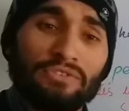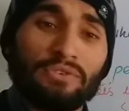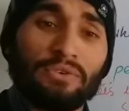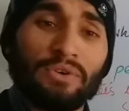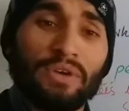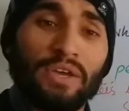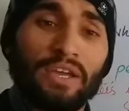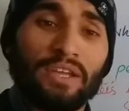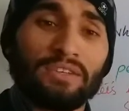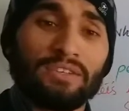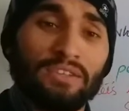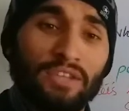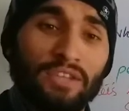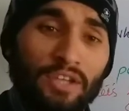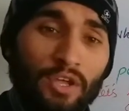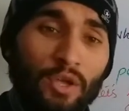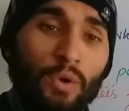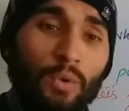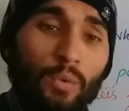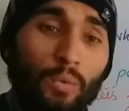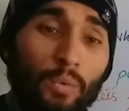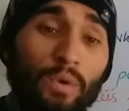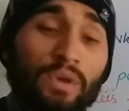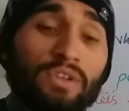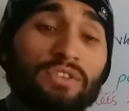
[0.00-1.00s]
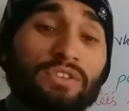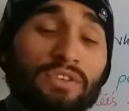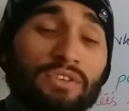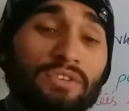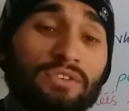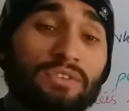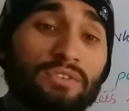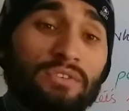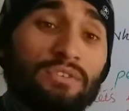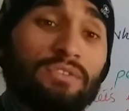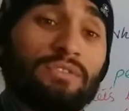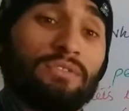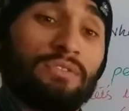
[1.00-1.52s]
to it, which
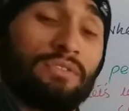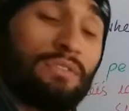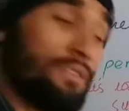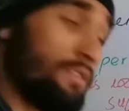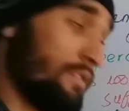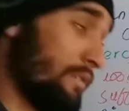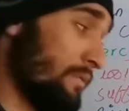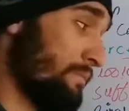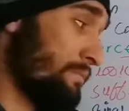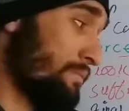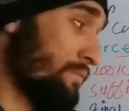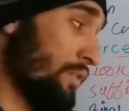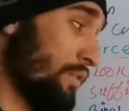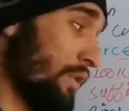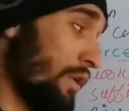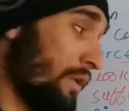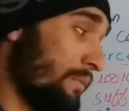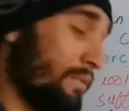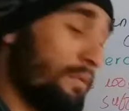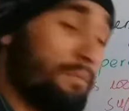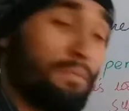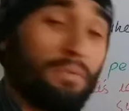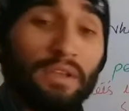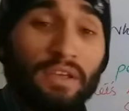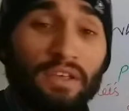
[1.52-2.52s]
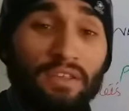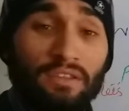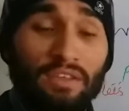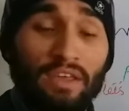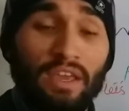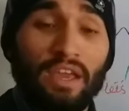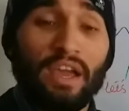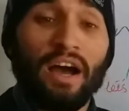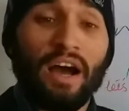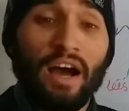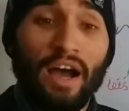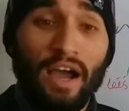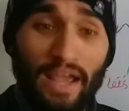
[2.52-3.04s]
is probably
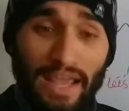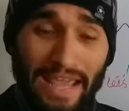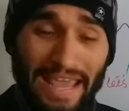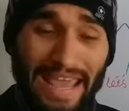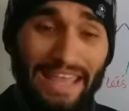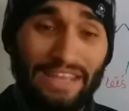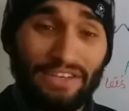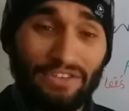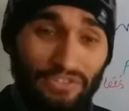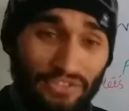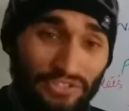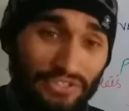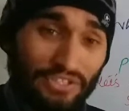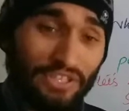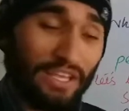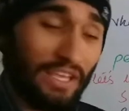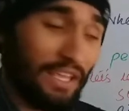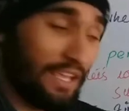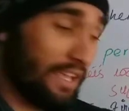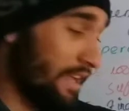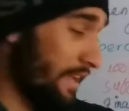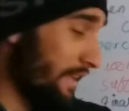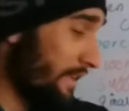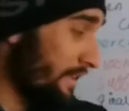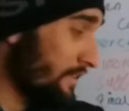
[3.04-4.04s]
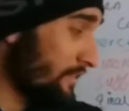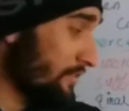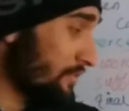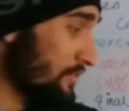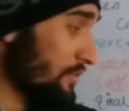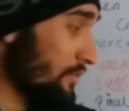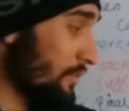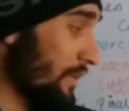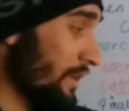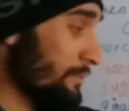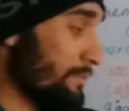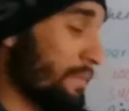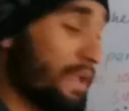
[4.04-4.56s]
the ing,
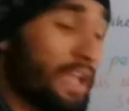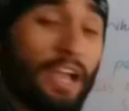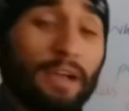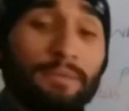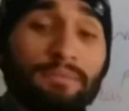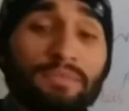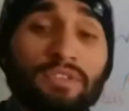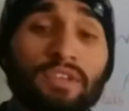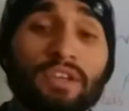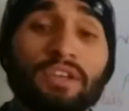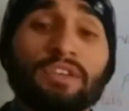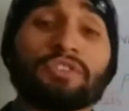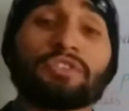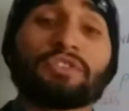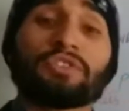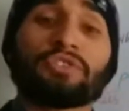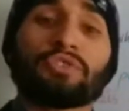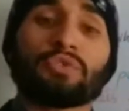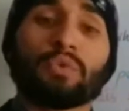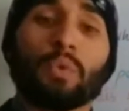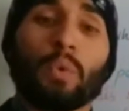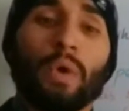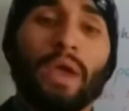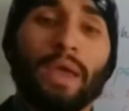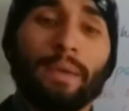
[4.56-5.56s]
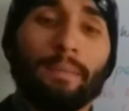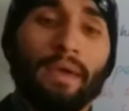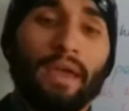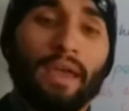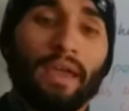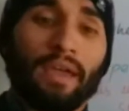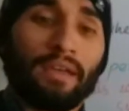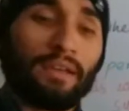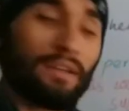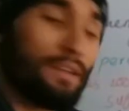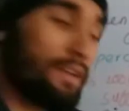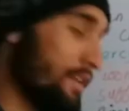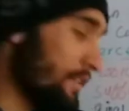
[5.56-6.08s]
so it becomes
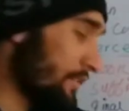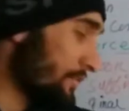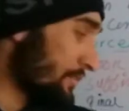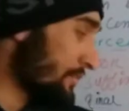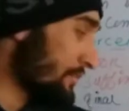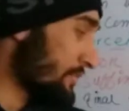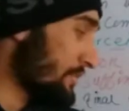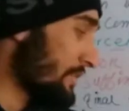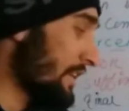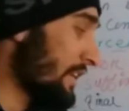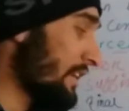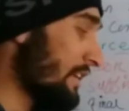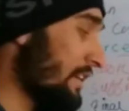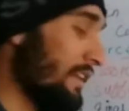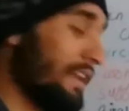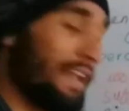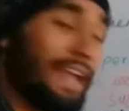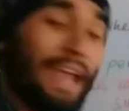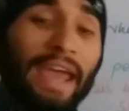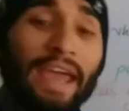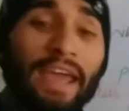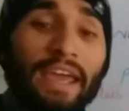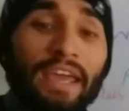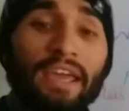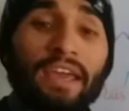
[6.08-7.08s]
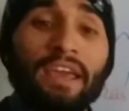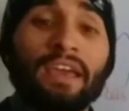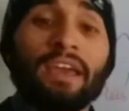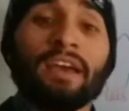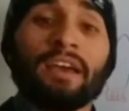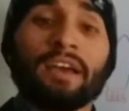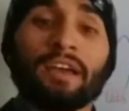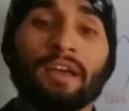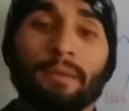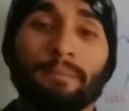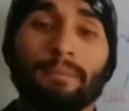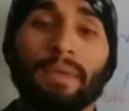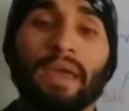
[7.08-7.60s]
swimming. Single A
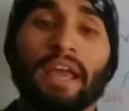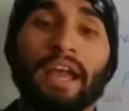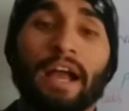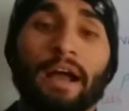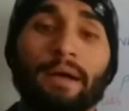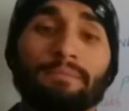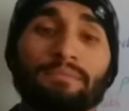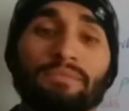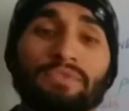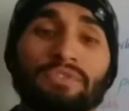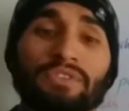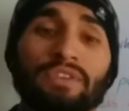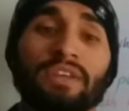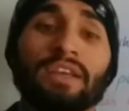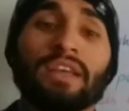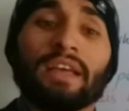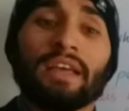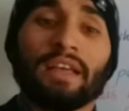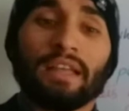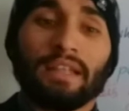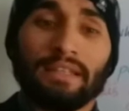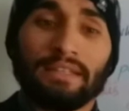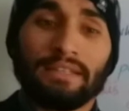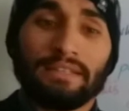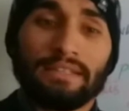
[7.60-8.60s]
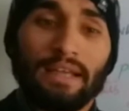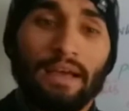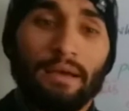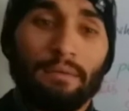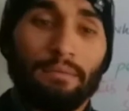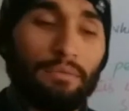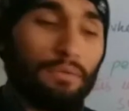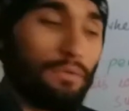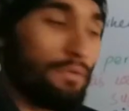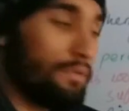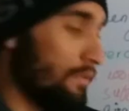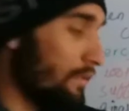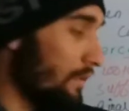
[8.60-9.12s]
becomes
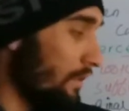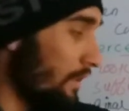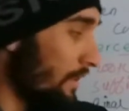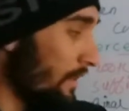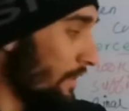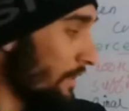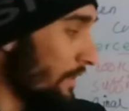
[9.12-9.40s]
double.